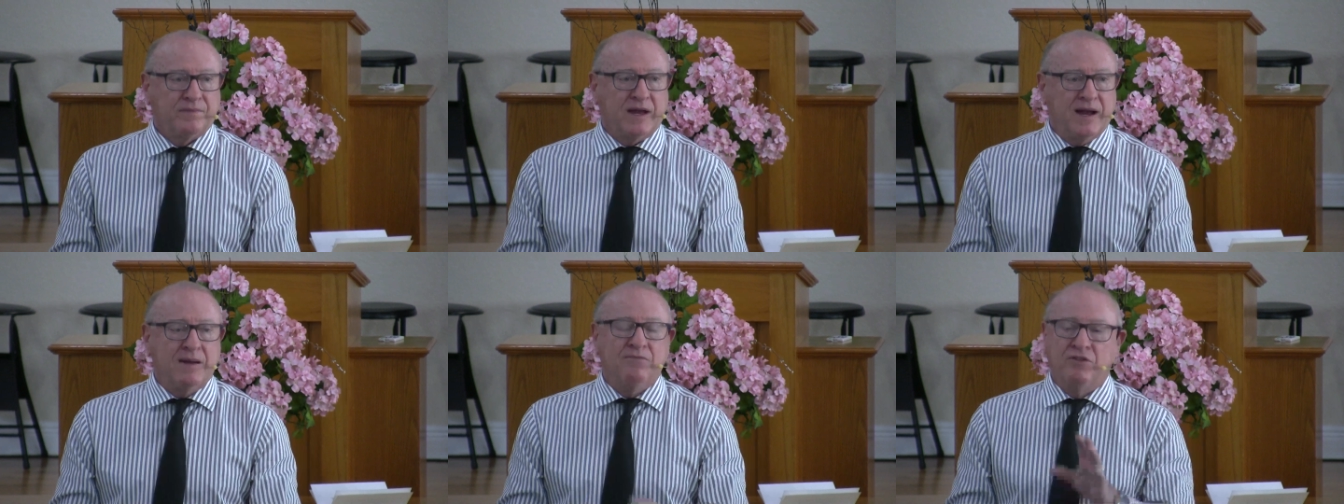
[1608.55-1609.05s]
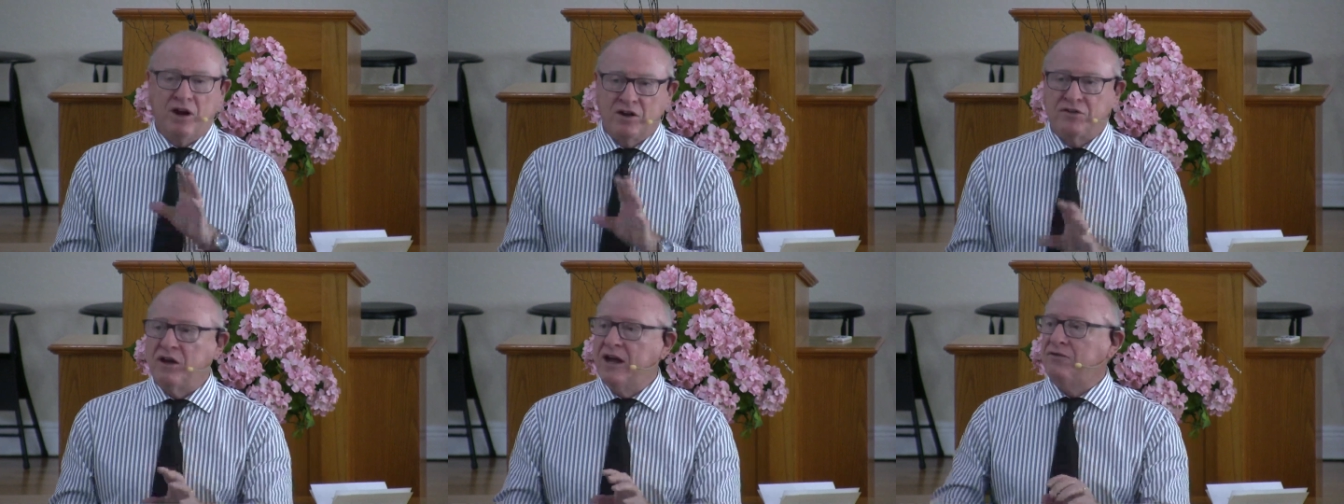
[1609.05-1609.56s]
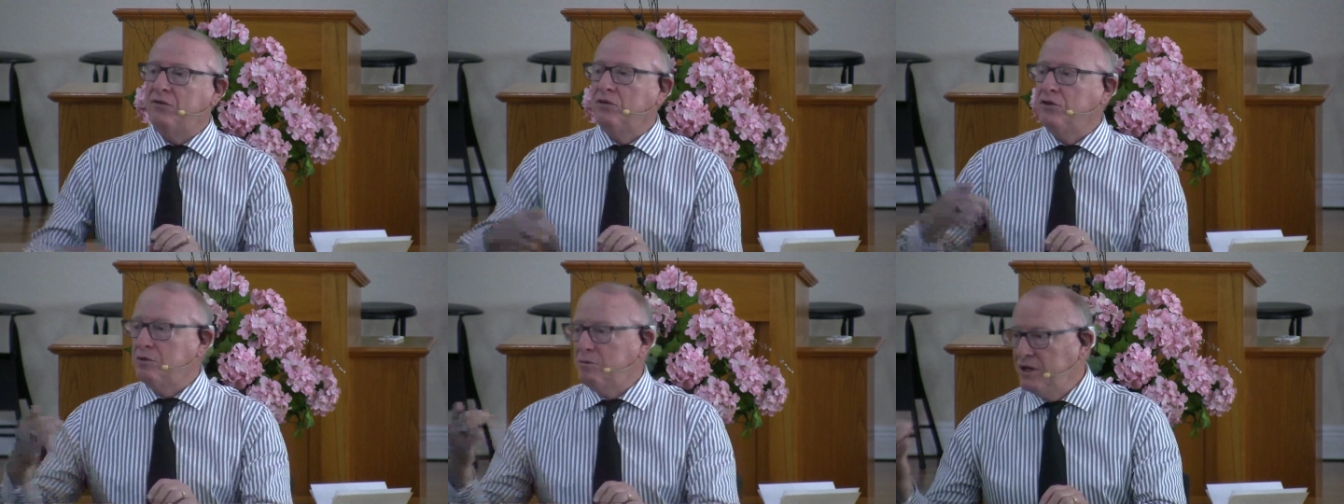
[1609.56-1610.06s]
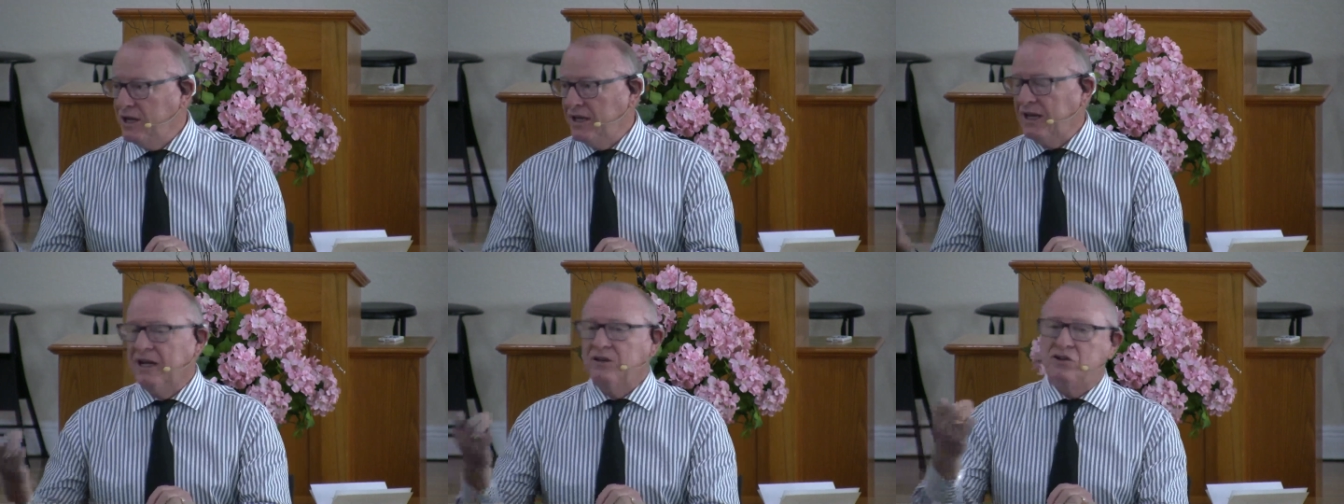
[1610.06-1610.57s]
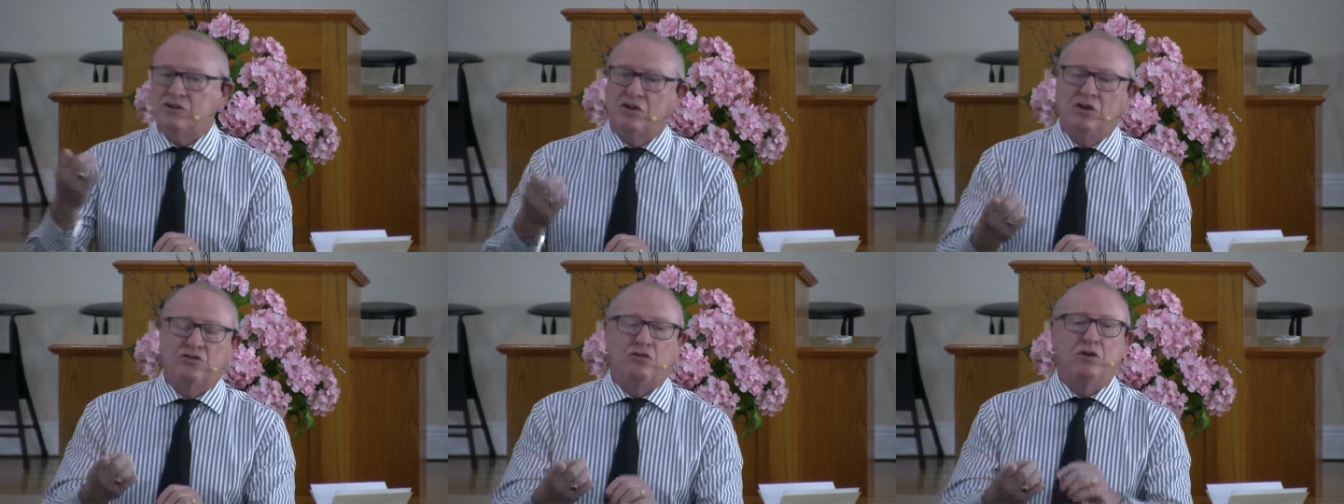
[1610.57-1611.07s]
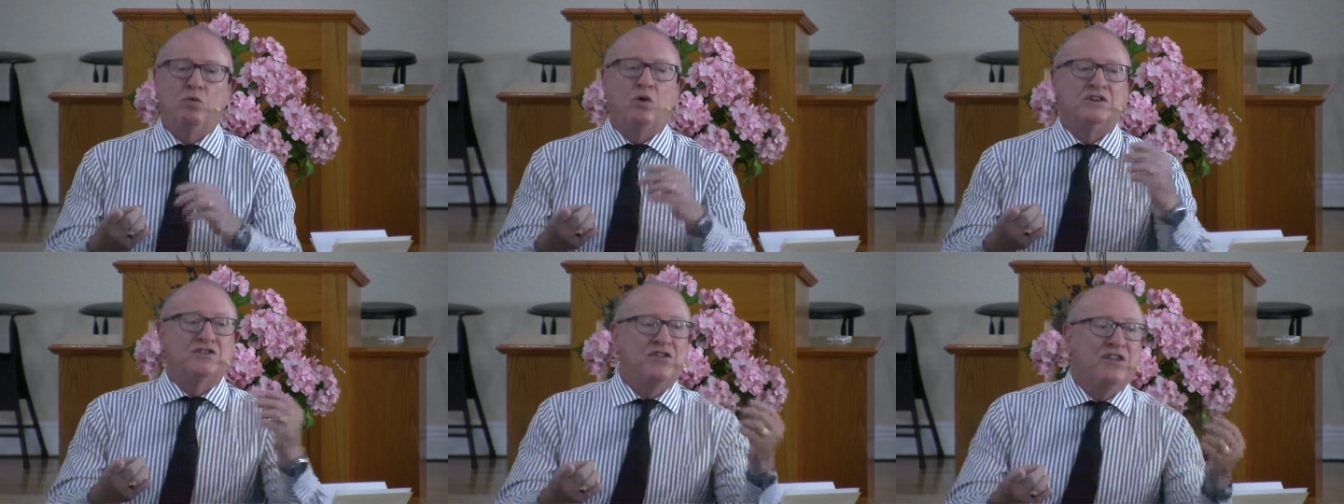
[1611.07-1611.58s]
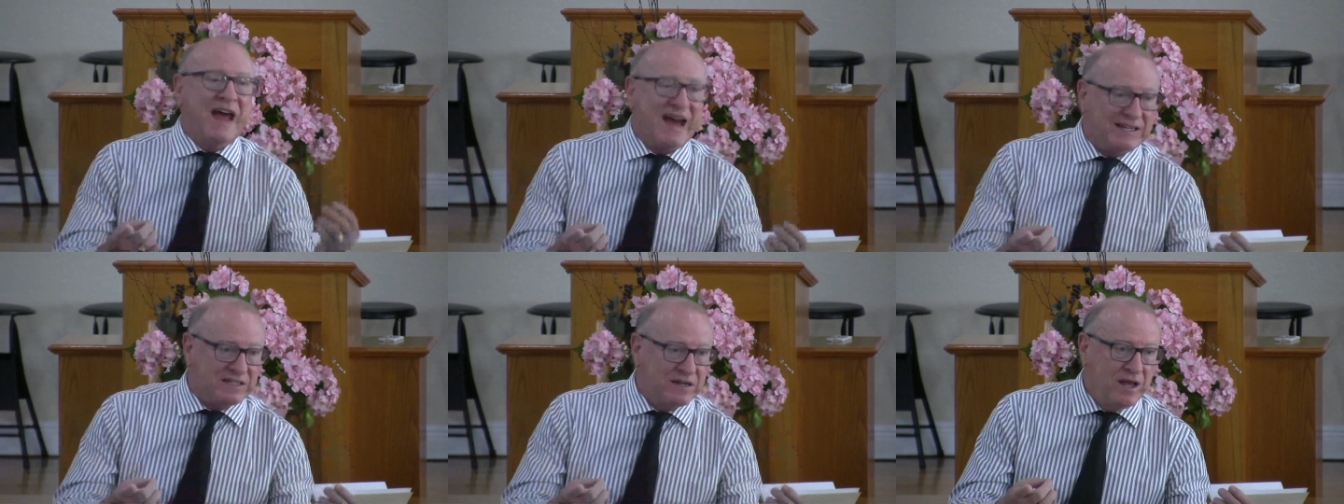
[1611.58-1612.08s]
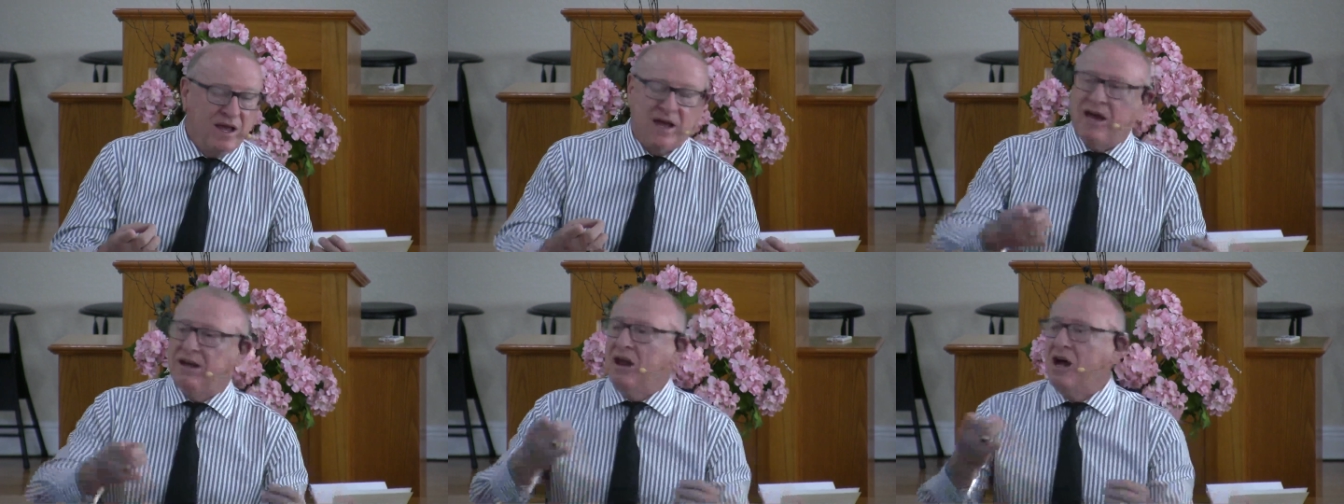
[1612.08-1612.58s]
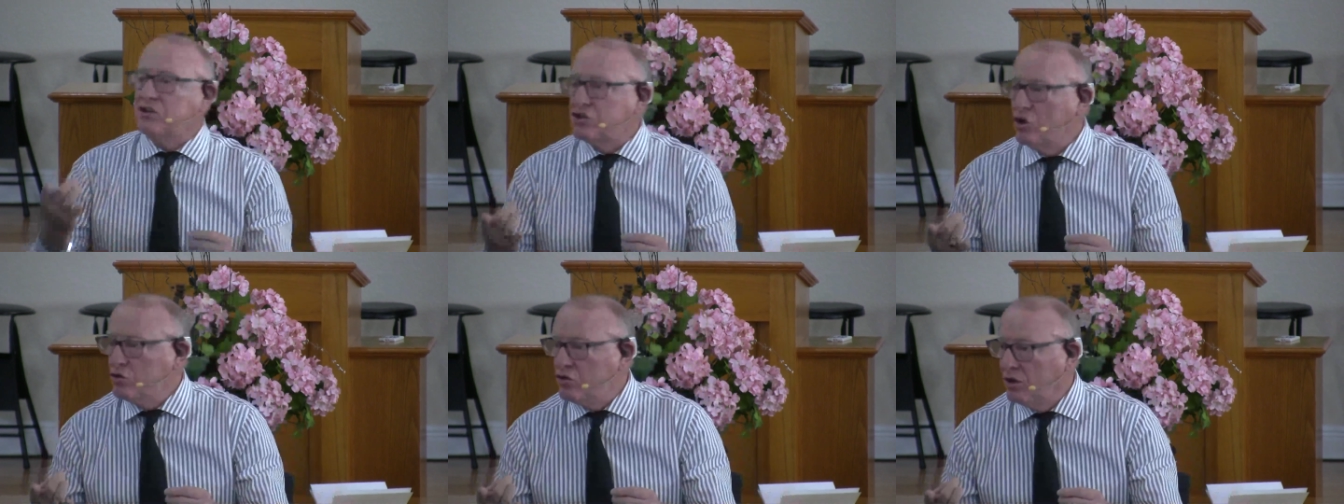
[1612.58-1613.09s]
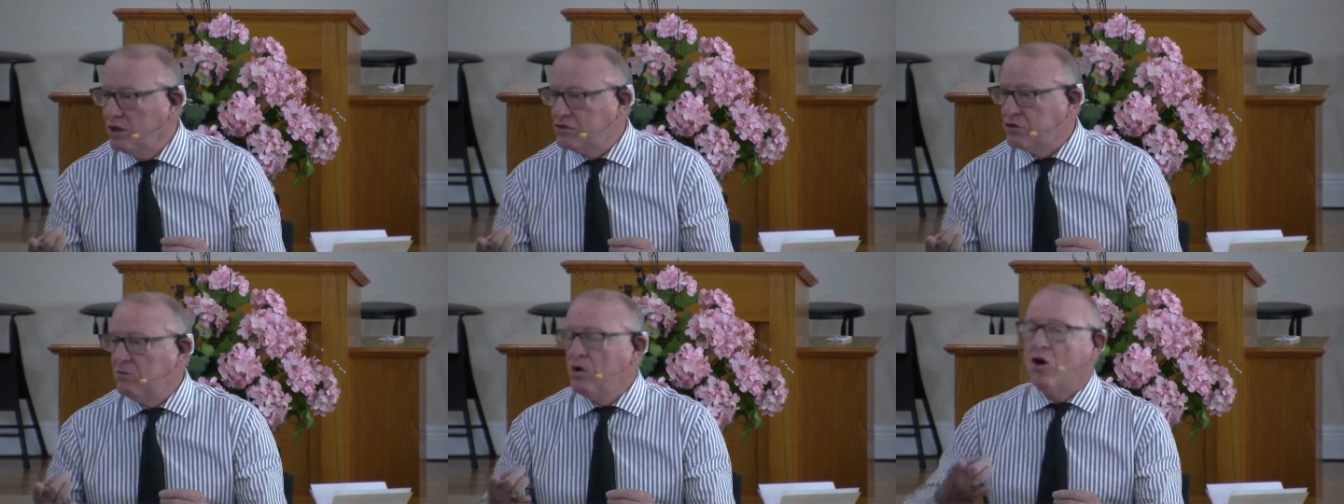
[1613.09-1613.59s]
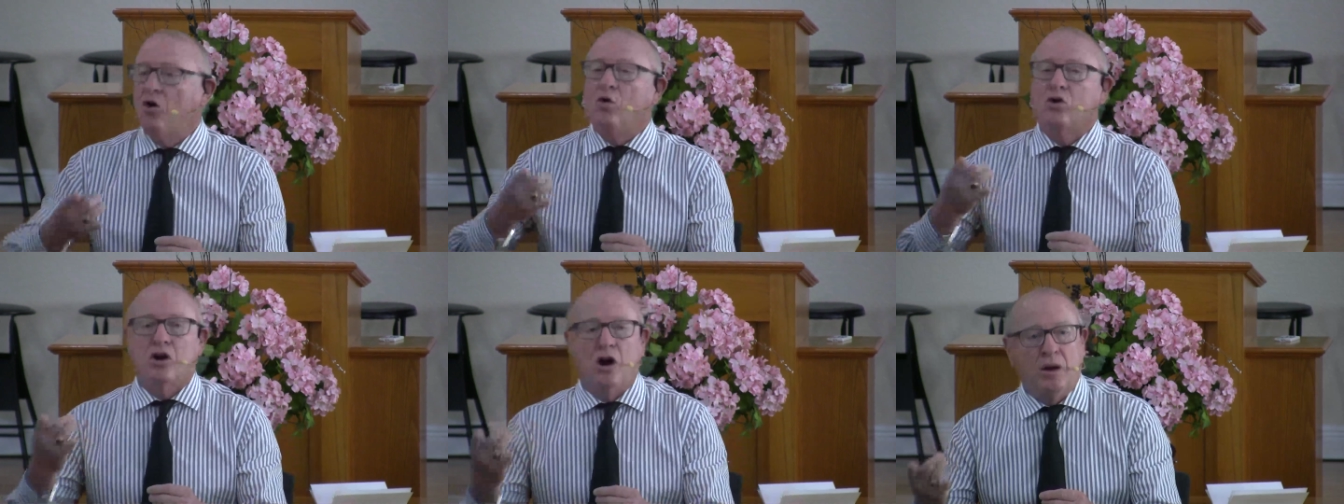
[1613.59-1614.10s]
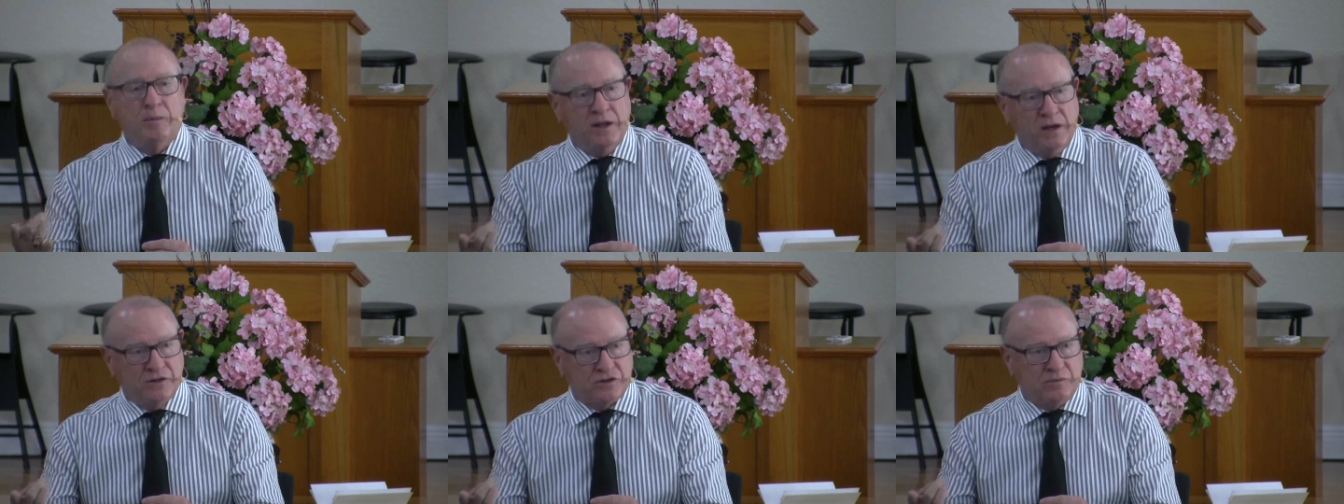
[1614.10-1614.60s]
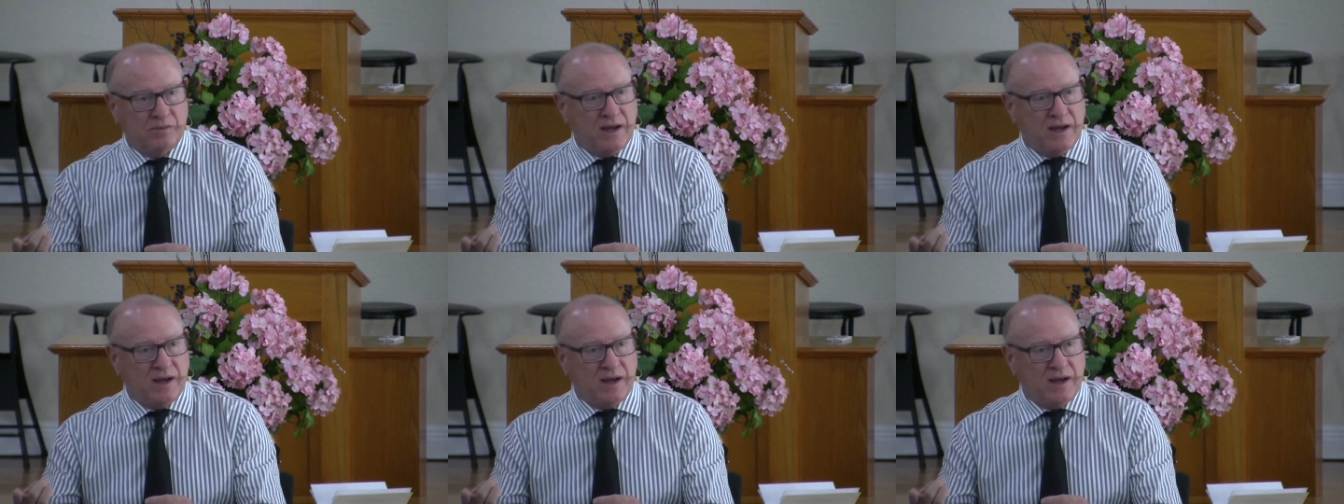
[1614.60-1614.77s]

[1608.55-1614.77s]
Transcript: I am very thankful that the beginning of this country was that and not socialism or communism.